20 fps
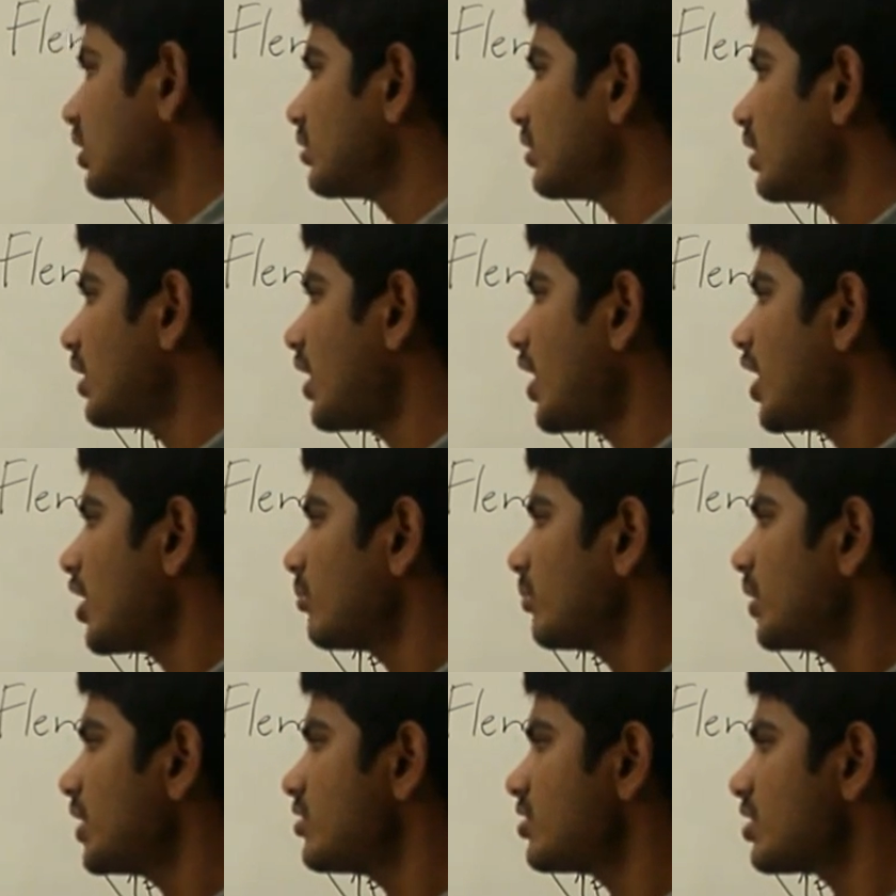the
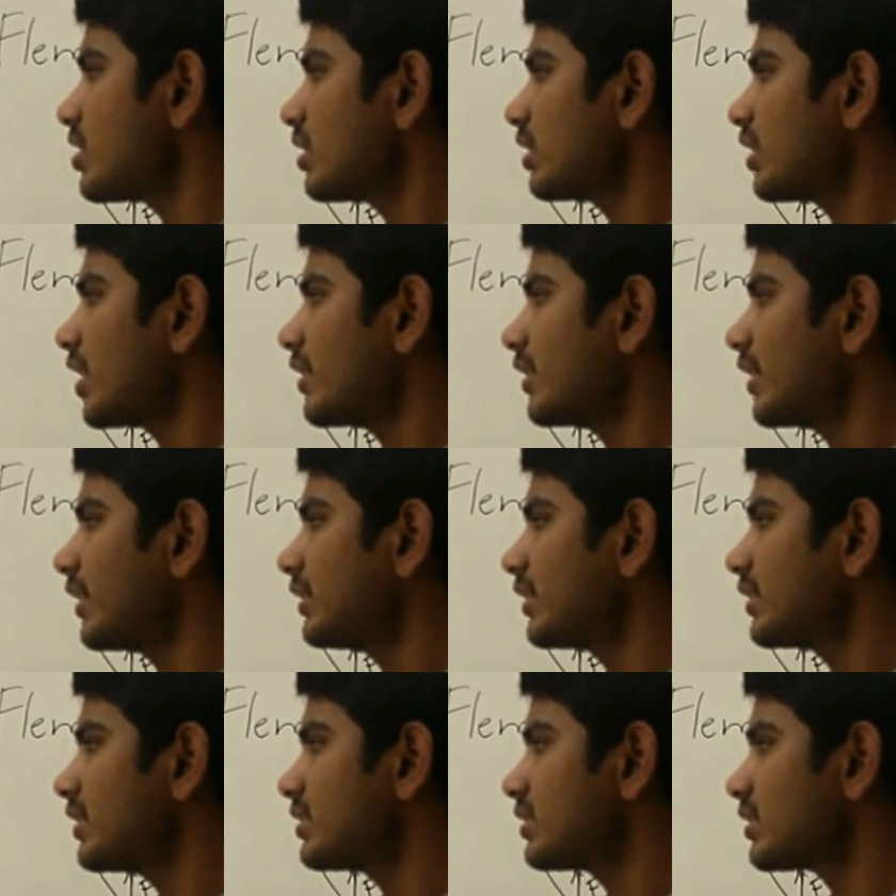armature
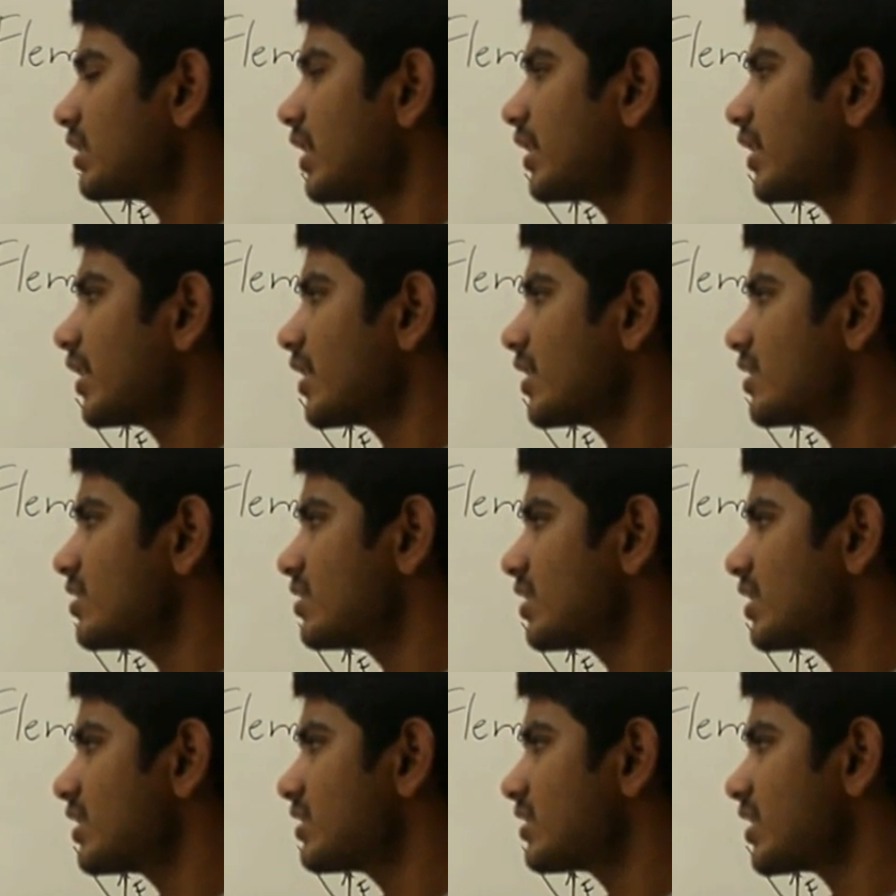conductors are
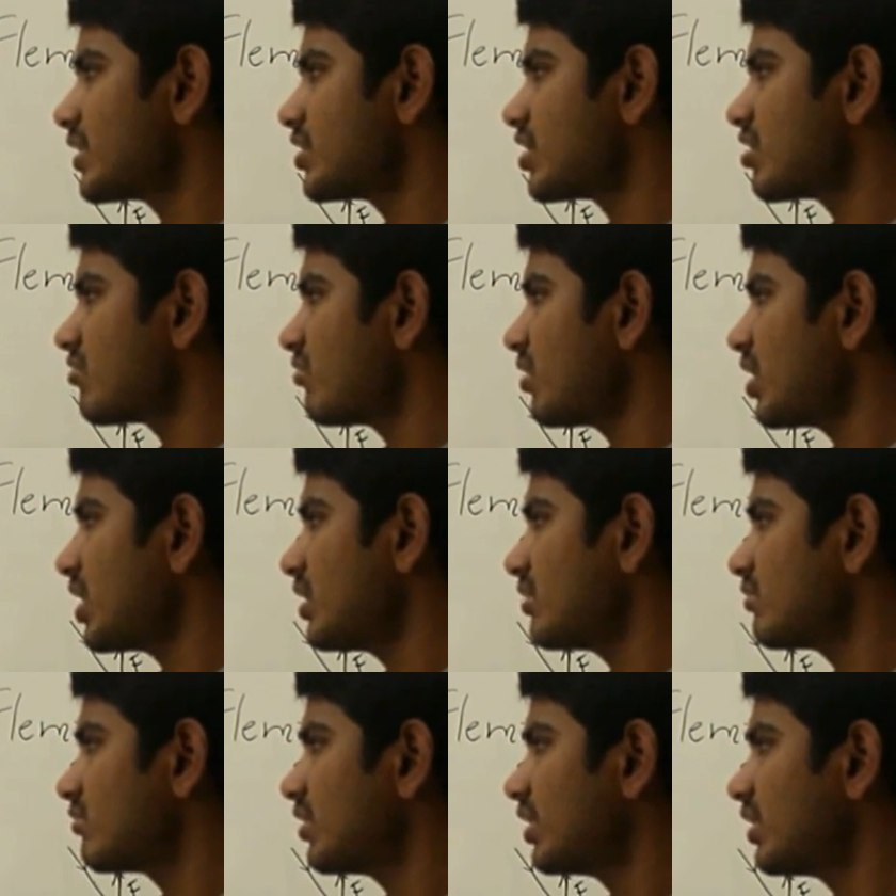arranged in such a
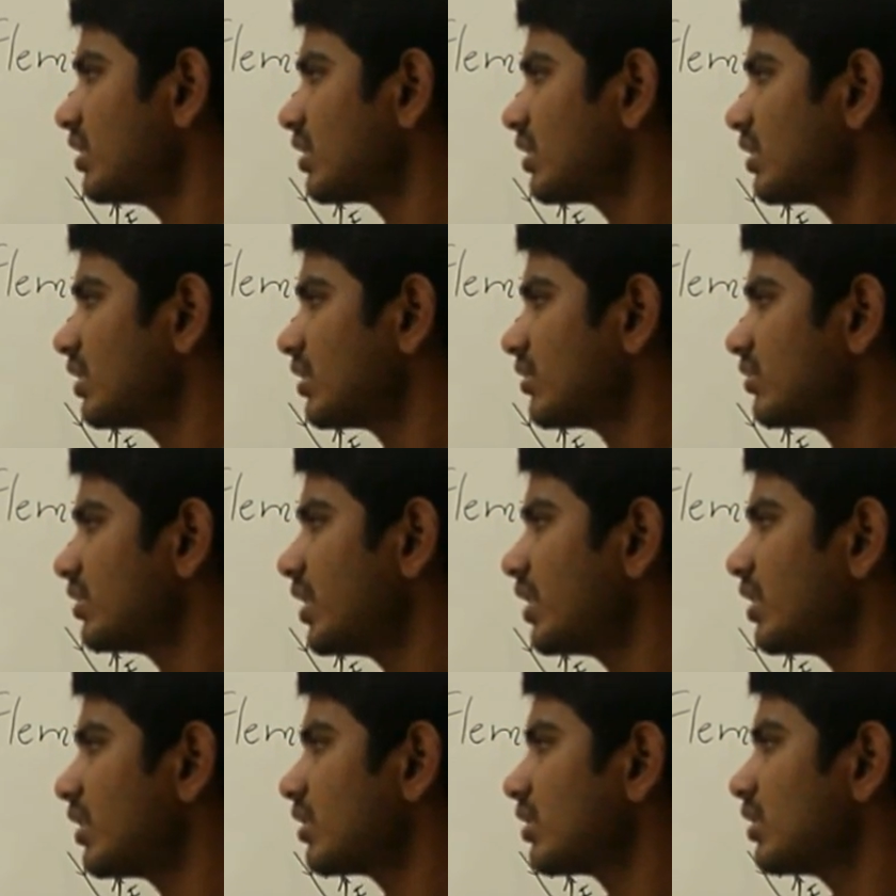way that
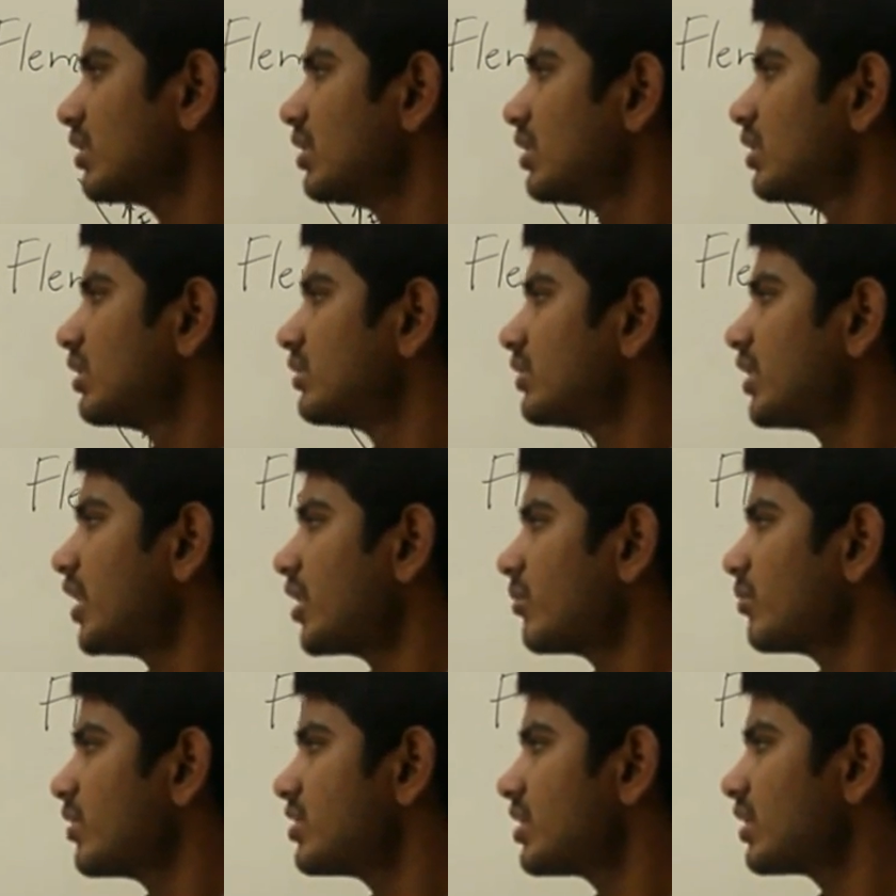the
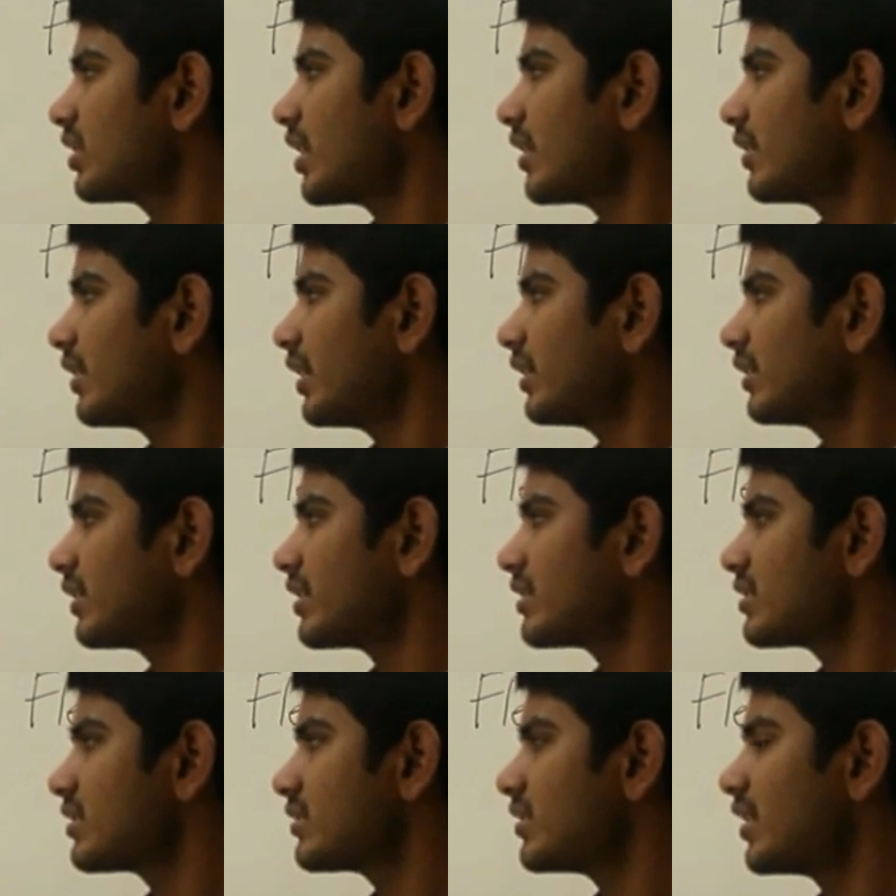armature
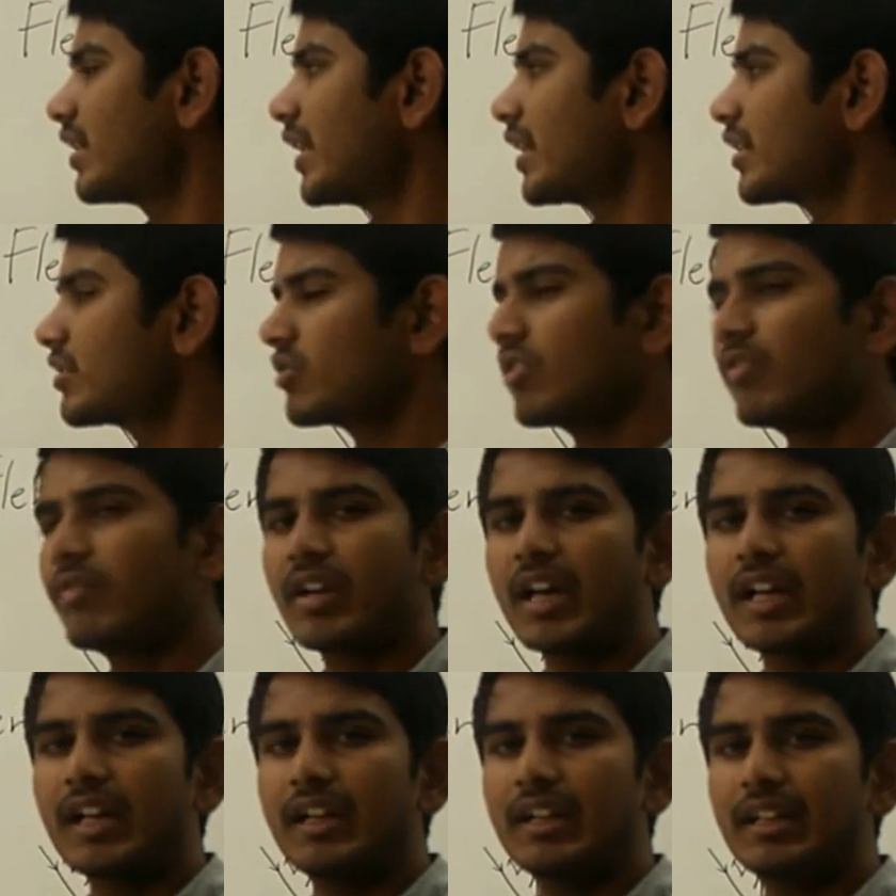conductors, the direction of
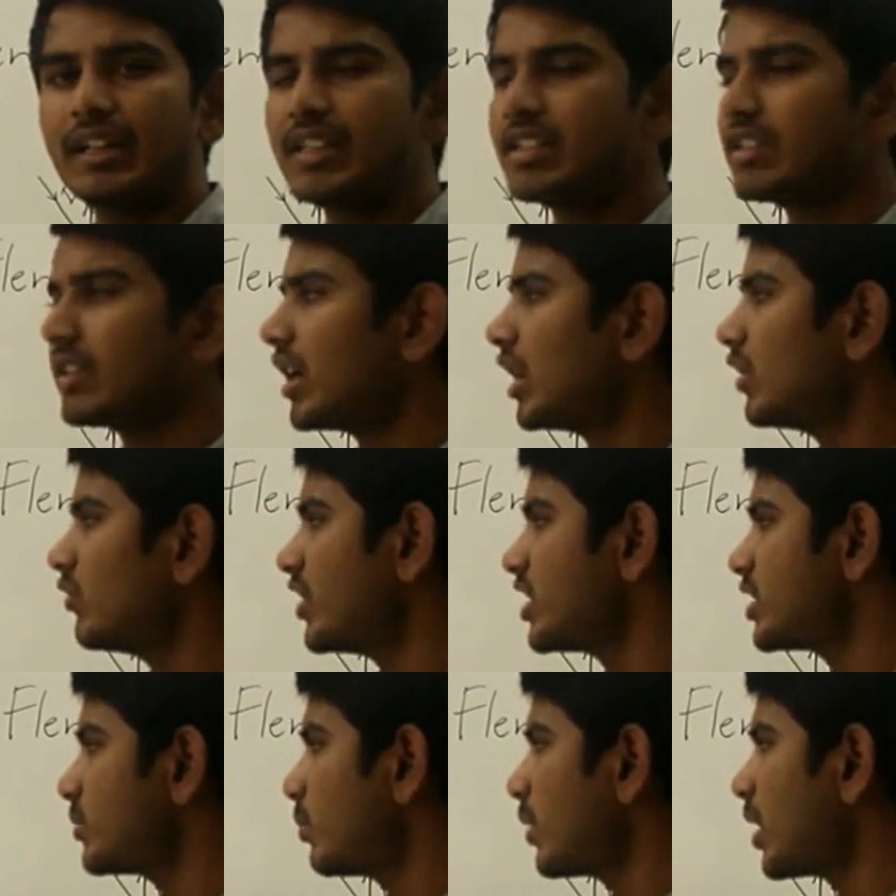current is
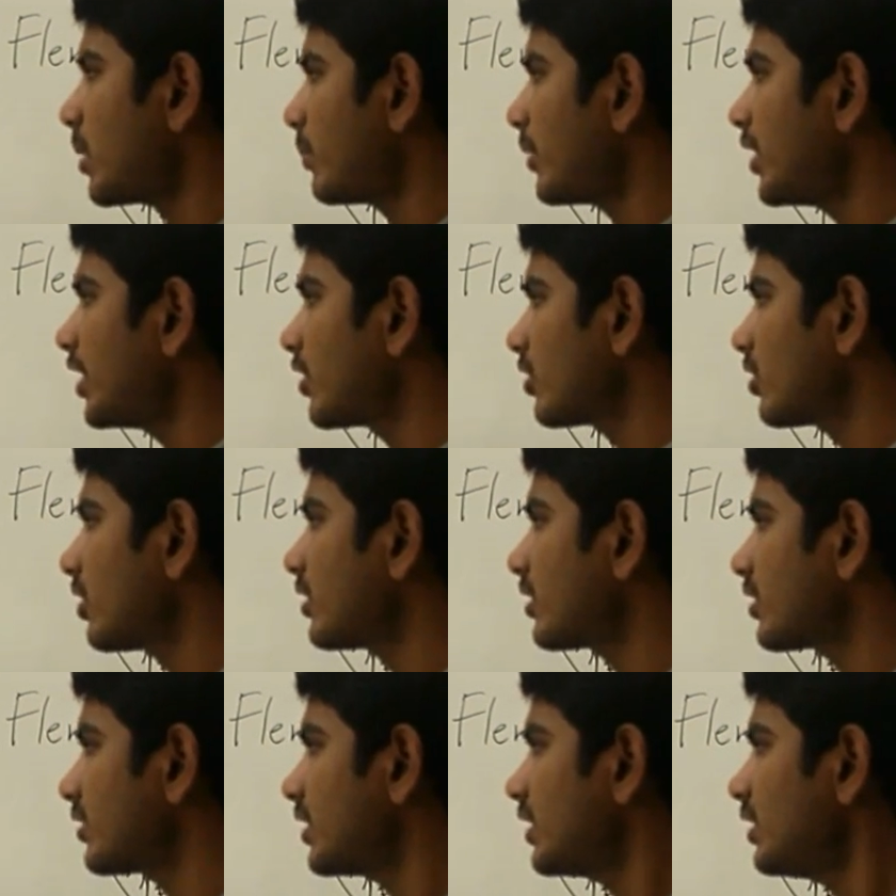always
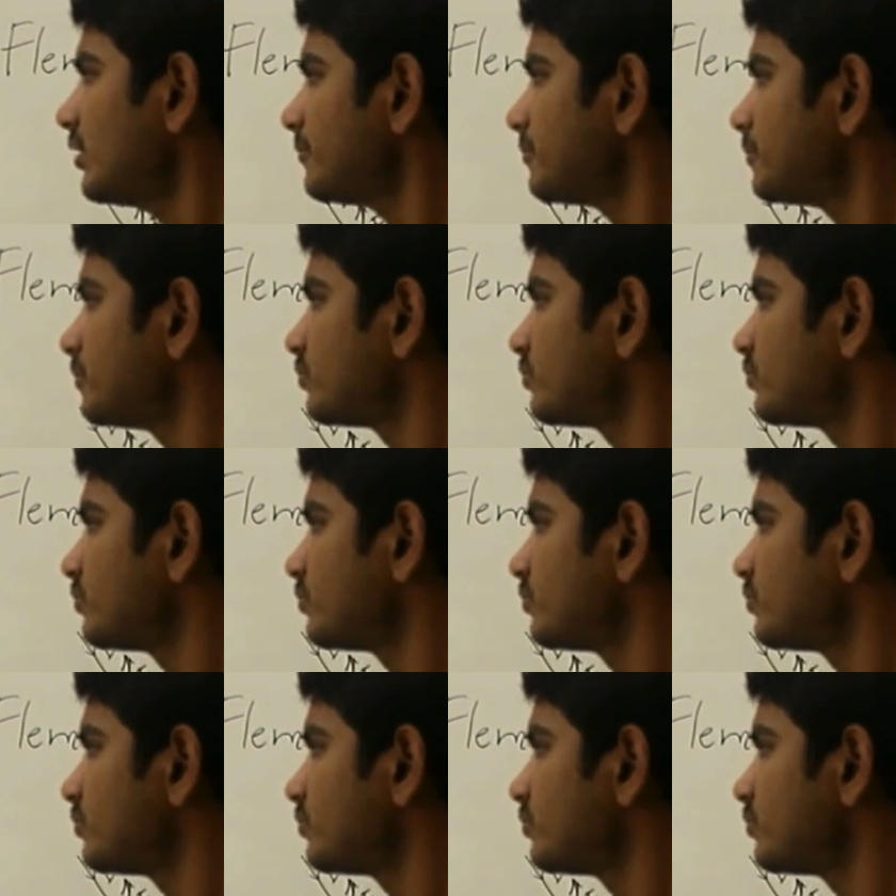perpendicular to the